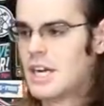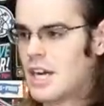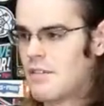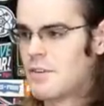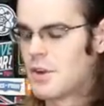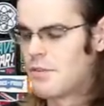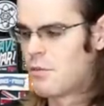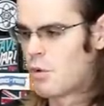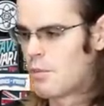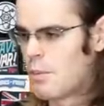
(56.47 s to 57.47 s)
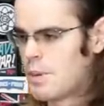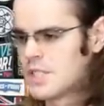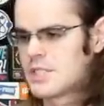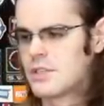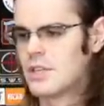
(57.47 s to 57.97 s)
uh, very affordable
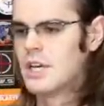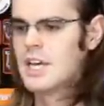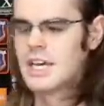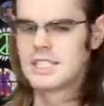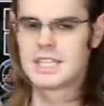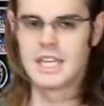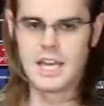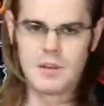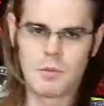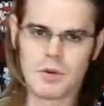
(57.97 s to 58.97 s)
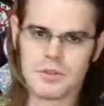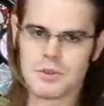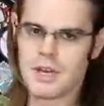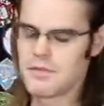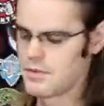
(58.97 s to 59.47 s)
pistol and said, hey, we'll do
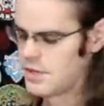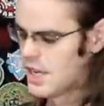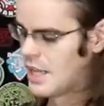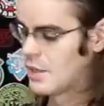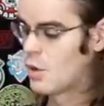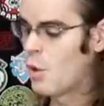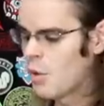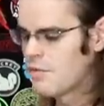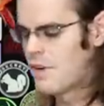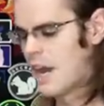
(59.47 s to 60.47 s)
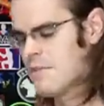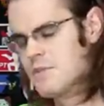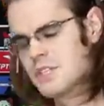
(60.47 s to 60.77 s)
that for a dollar or five.